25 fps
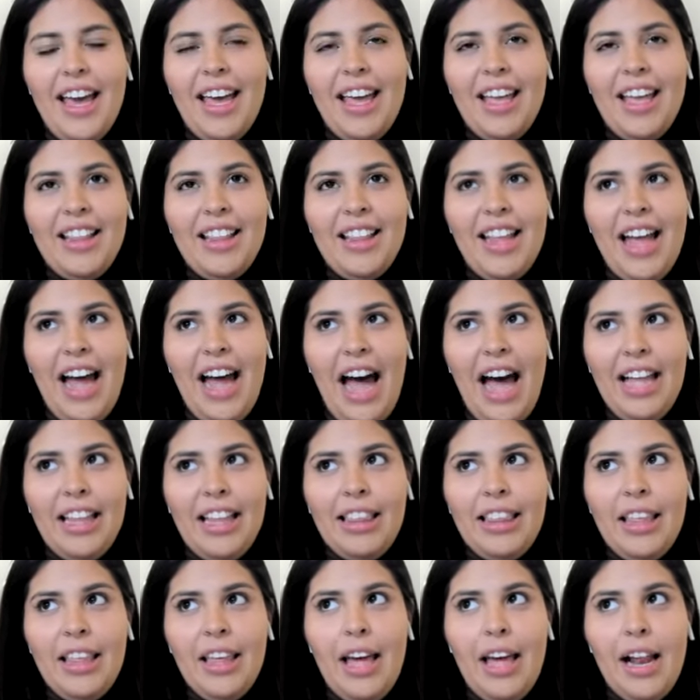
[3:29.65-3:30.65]
And
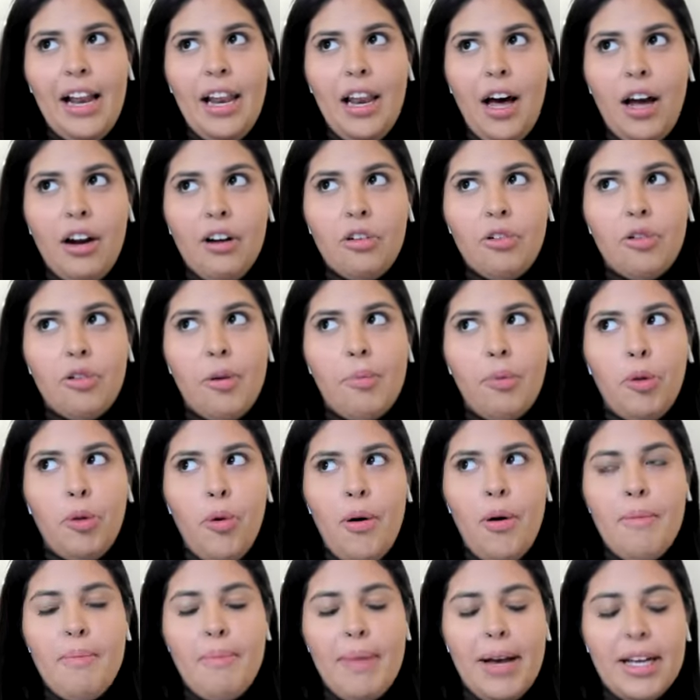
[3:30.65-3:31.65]
I think a lot of
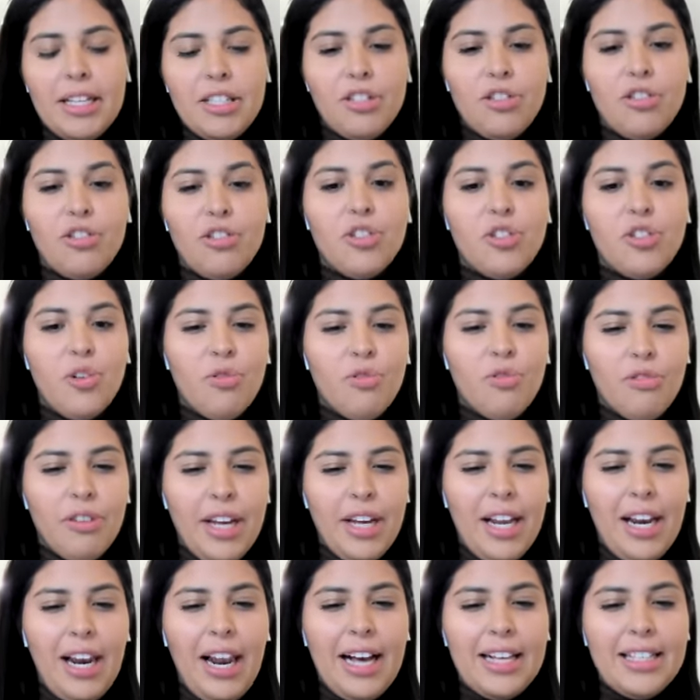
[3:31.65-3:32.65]
crypto investors don't
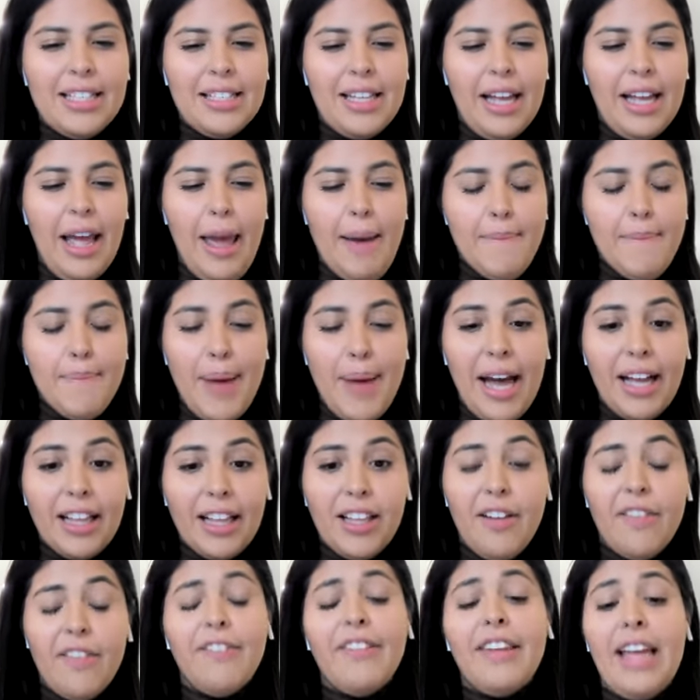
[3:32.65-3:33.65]
realize the
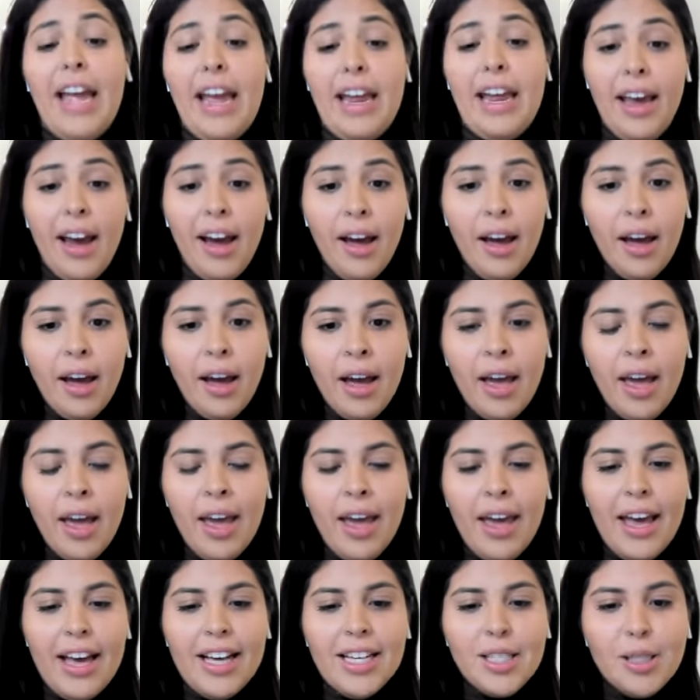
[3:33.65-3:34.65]
impact of data,
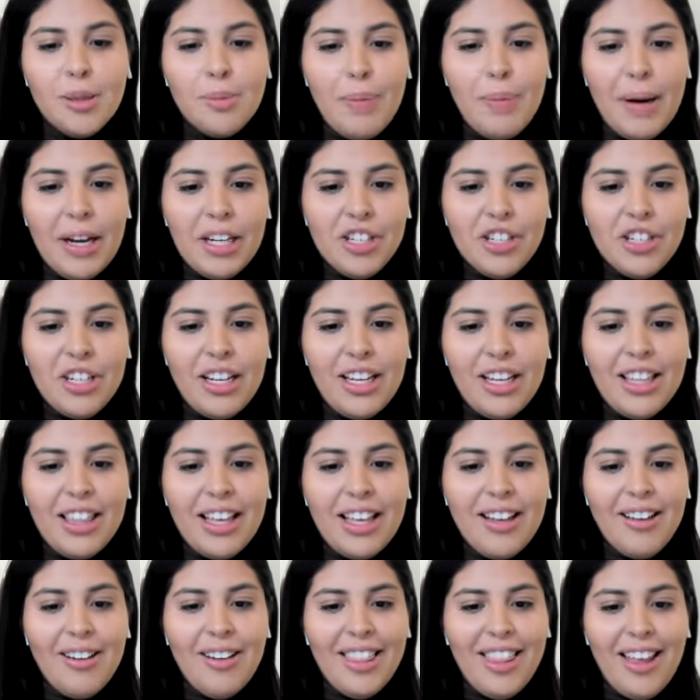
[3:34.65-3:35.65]
especially
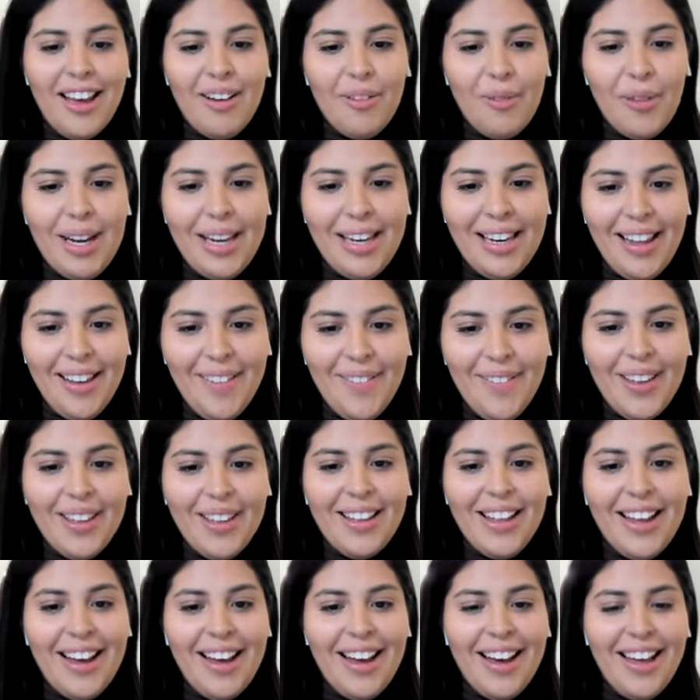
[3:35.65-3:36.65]
that we live
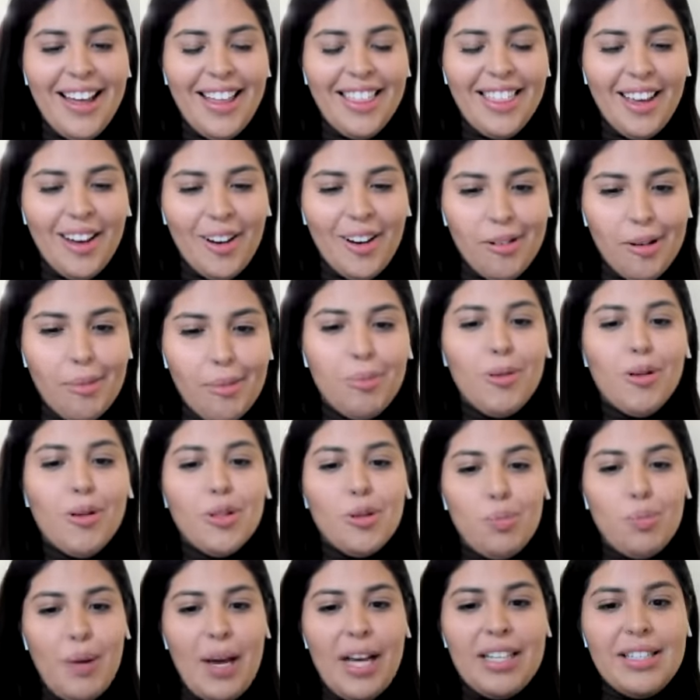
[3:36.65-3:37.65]
in the
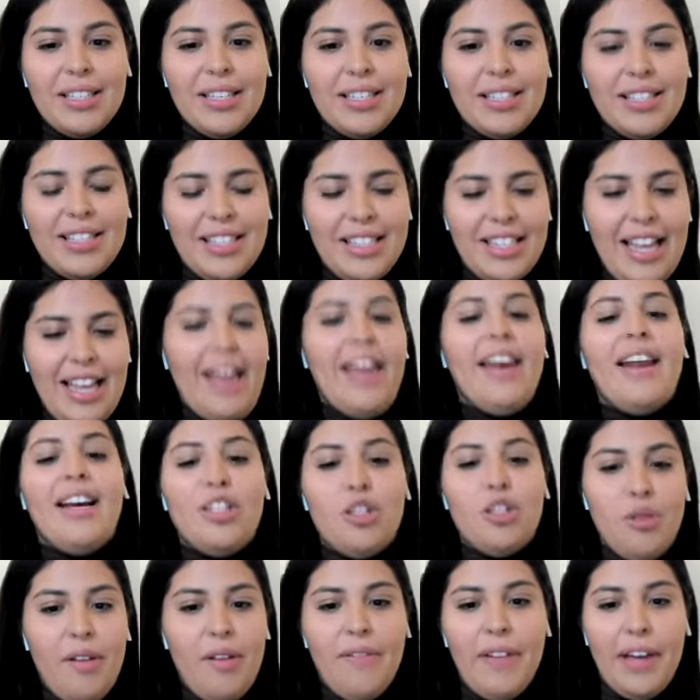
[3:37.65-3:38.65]
crypto space is
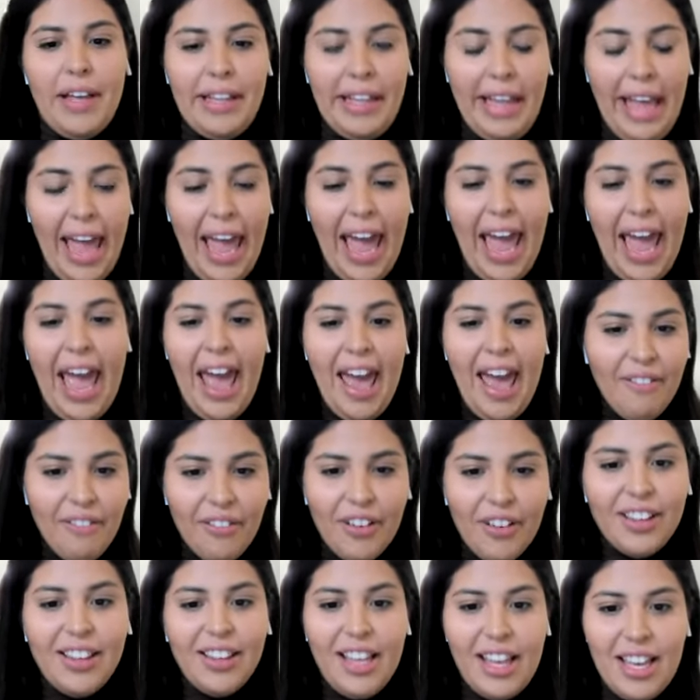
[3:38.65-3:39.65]
data driven.
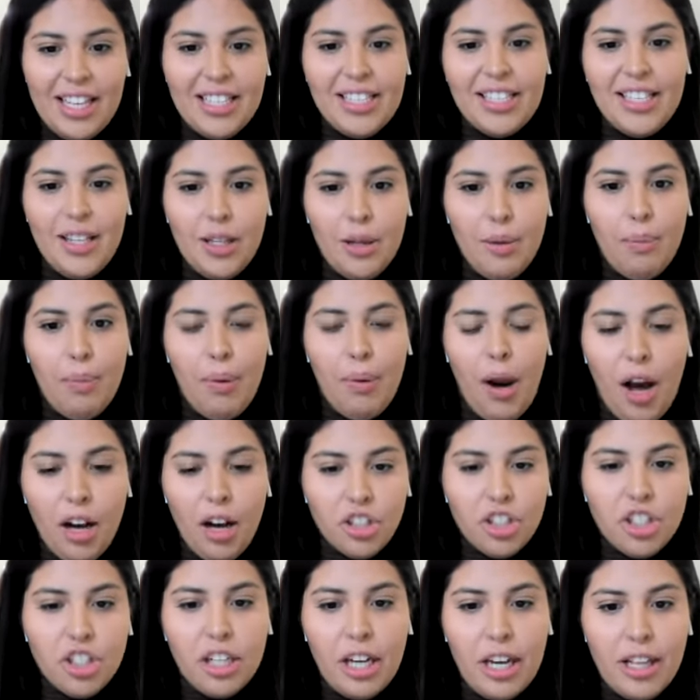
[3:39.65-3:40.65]
Everything is in the
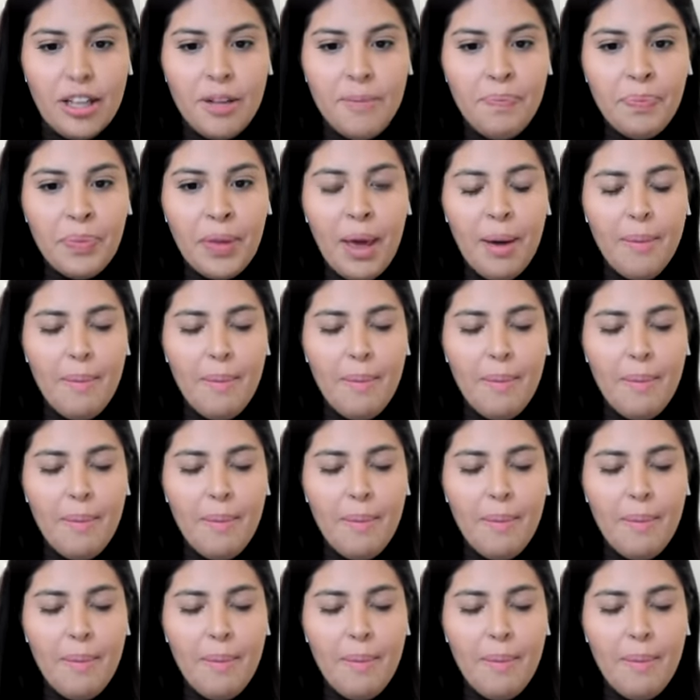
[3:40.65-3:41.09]
blockchain.